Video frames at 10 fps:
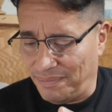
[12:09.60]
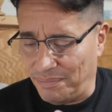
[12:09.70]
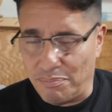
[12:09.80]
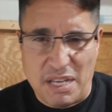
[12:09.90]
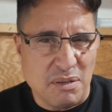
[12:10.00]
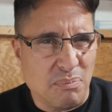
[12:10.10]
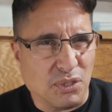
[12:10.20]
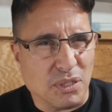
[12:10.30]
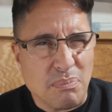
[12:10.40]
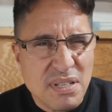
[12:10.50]
maybe
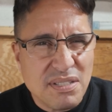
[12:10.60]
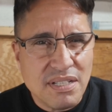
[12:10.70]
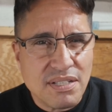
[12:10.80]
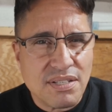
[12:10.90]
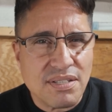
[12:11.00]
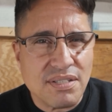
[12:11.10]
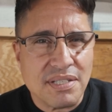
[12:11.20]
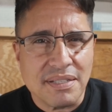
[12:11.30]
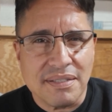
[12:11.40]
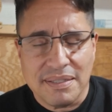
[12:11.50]
build a
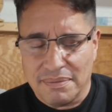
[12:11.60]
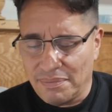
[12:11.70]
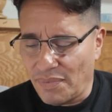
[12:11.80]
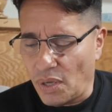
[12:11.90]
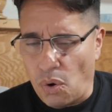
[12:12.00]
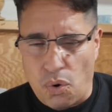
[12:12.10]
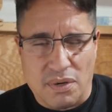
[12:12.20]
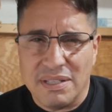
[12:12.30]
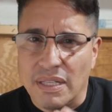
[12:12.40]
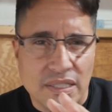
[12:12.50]
business,
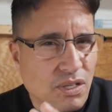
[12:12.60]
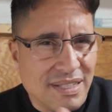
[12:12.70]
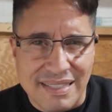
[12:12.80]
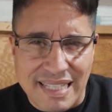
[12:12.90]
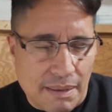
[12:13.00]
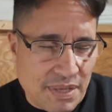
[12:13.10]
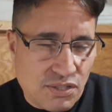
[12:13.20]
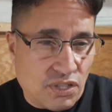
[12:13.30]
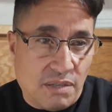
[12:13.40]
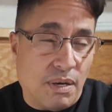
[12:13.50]
or I'm not
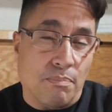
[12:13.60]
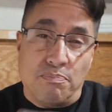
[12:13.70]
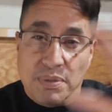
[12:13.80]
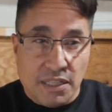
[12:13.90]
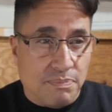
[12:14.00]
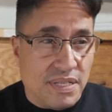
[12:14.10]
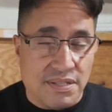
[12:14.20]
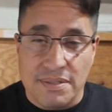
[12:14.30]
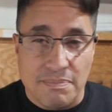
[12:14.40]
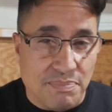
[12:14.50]
talking about big
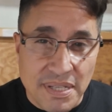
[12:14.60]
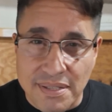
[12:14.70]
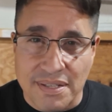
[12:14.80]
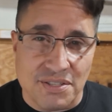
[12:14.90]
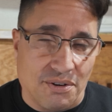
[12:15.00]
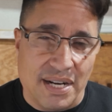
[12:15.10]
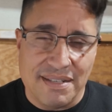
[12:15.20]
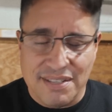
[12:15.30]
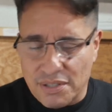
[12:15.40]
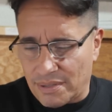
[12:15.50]
business, all
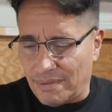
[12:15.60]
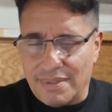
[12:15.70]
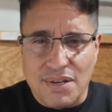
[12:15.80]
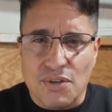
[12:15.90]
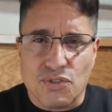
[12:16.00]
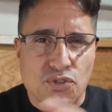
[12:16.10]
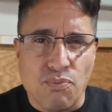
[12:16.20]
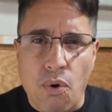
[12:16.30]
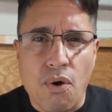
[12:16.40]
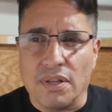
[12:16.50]
right? Just
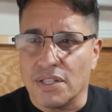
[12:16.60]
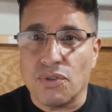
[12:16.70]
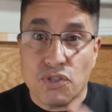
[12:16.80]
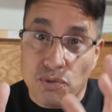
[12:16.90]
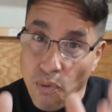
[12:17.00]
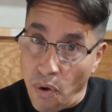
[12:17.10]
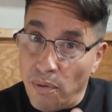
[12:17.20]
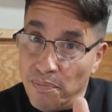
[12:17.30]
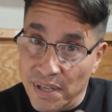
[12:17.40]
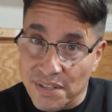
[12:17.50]
small. It's a small
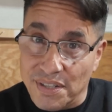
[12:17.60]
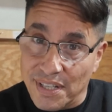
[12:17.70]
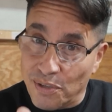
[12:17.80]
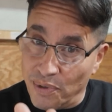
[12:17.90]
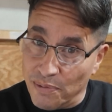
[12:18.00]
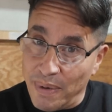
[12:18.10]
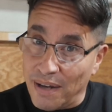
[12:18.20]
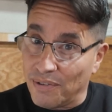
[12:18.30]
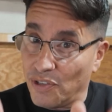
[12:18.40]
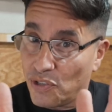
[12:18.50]
business. That's what it's
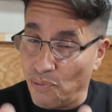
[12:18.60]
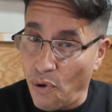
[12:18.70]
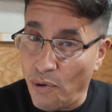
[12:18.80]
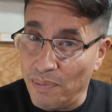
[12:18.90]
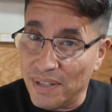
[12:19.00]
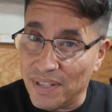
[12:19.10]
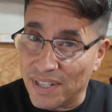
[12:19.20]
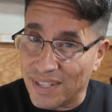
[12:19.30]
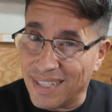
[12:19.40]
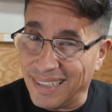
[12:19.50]
about. The small
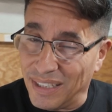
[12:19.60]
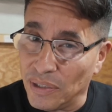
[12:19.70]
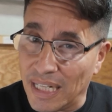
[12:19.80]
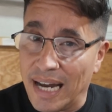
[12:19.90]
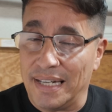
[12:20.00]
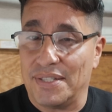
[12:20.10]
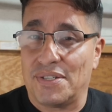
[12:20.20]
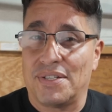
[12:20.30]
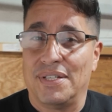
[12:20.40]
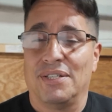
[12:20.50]
business, the little guys.